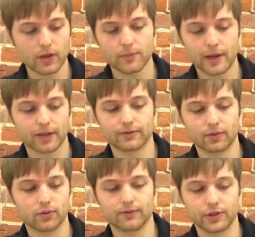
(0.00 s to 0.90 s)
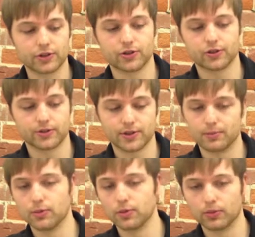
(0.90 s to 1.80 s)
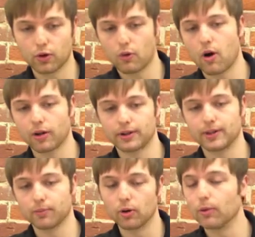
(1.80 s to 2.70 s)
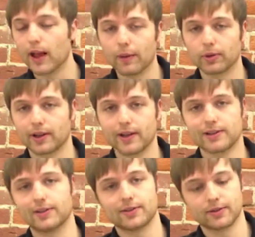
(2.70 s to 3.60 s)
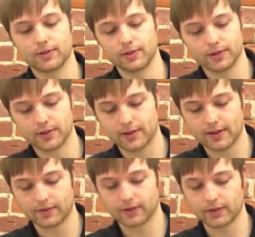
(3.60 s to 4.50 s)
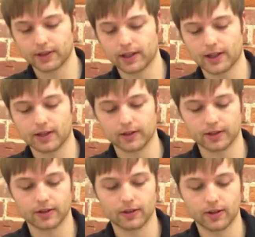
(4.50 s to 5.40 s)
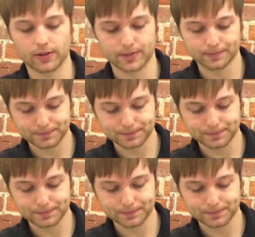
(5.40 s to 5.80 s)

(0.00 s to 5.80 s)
make a full-featured, smooth, quality mobile application. So you should definitely look into those.